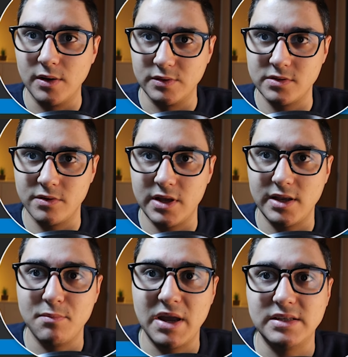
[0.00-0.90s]
so that
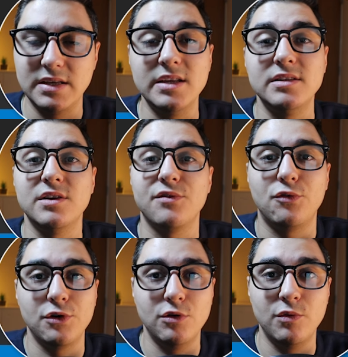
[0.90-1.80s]
it makes it easier
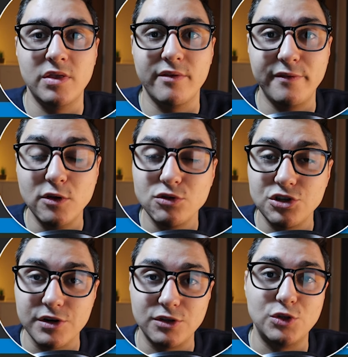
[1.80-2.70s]
for you in the
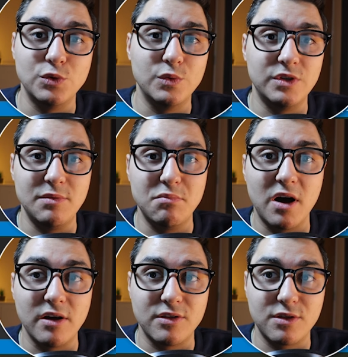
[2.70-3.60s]
future to
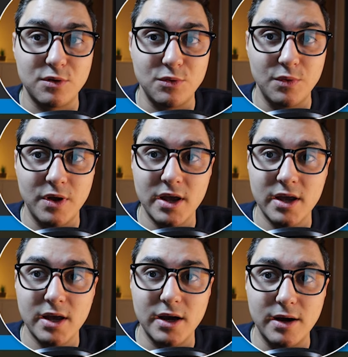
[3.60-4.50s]
debug through
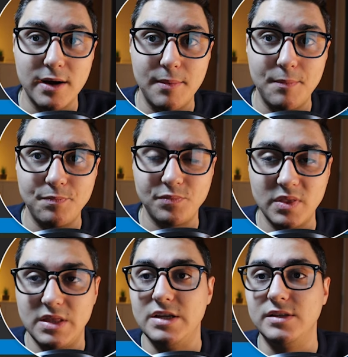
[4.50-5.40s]

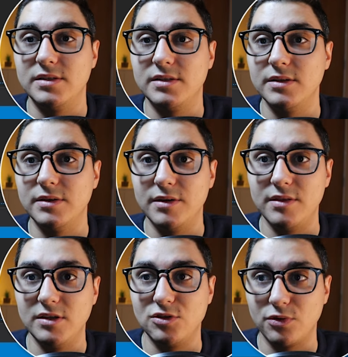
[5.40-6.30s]
these
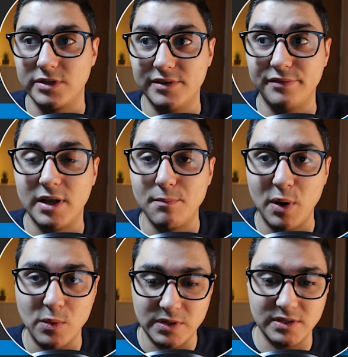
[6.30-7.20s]
sorts of
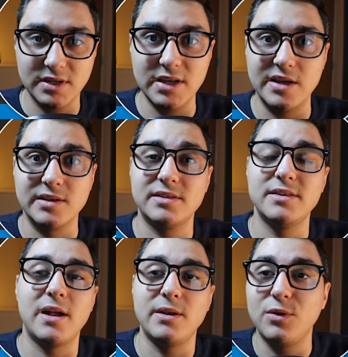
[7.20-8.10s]
components, is
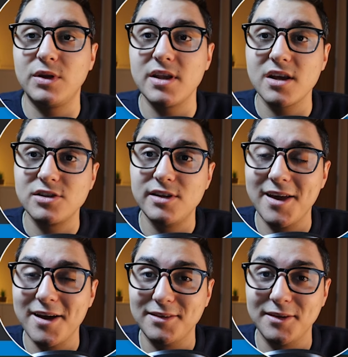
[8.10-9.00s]
that you can actually
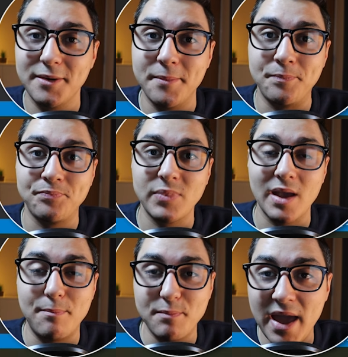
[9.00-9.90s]
add a
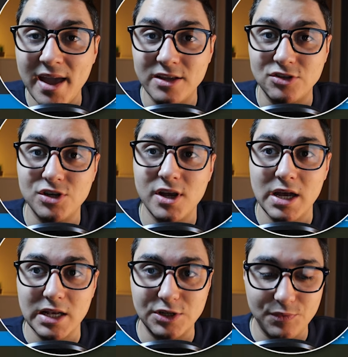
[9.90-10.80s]
page
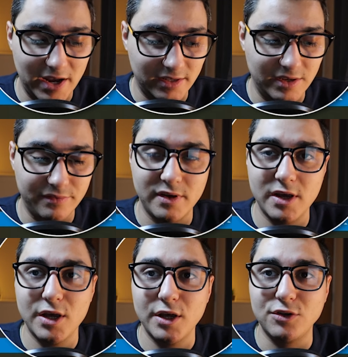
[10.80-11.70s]
directive
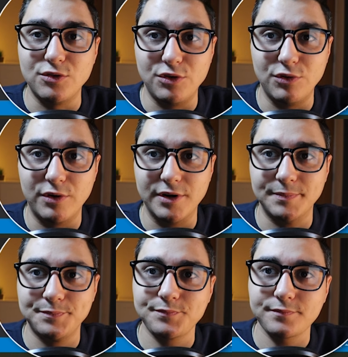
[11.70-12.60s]
to your